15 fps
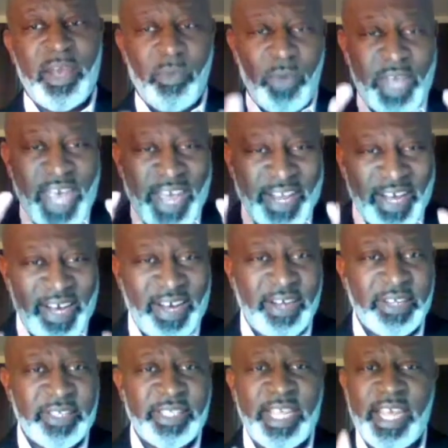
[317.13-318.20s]
We got to
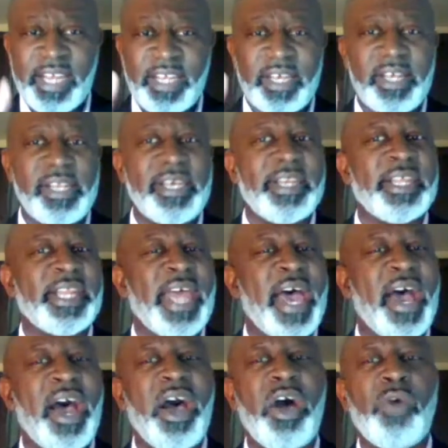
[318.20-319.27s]
understand it clearly. And I
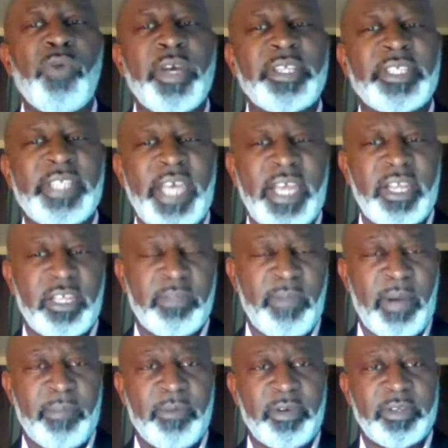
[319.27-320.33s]
always say this,
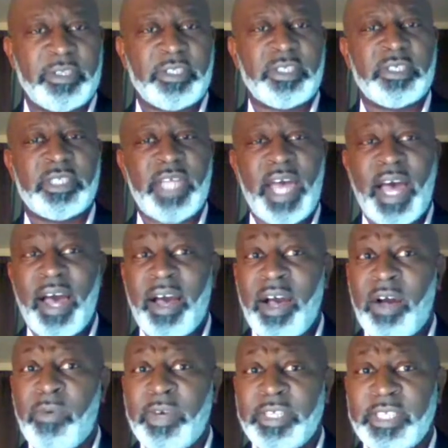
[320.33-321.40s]
my brother and sister, I
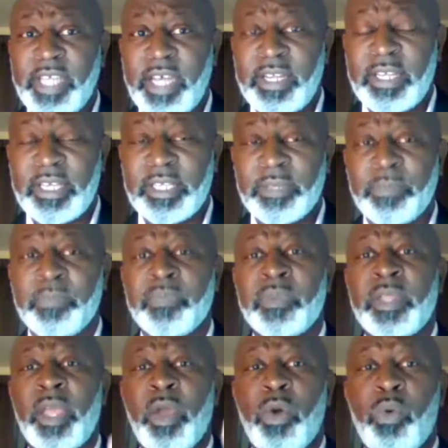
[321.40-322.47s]
always say this
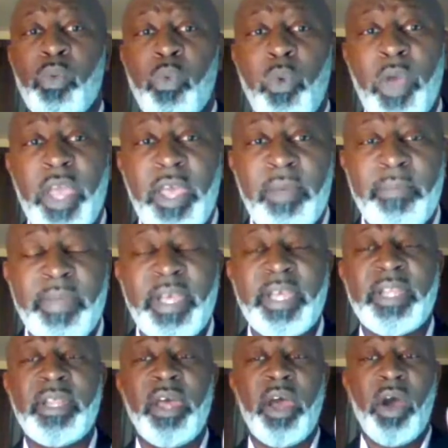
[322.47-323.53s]

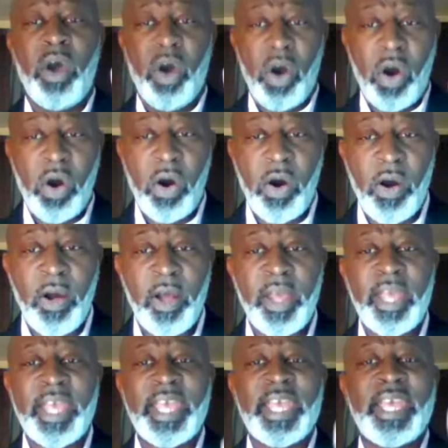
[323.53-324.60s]
women
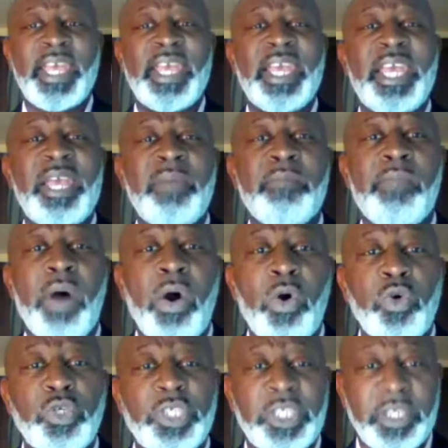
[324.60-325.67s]
are
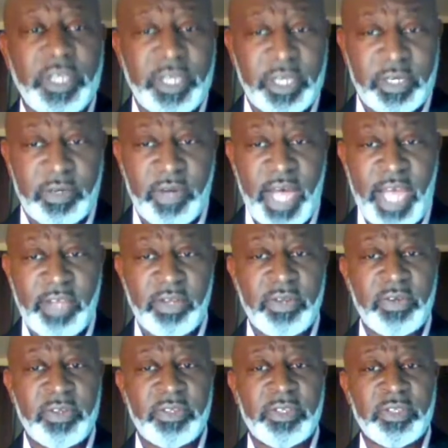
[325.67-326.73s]
emotional. How you
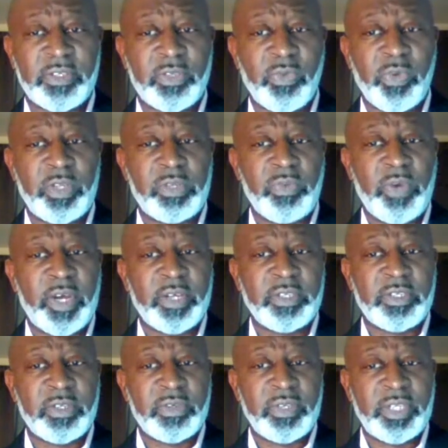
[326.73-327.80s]
doing, Sister Teresa?
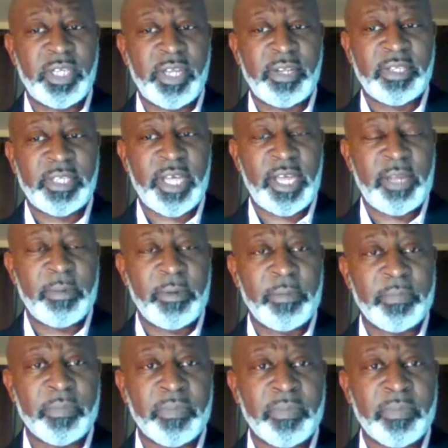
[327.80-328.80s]
Welcome to the dinner table.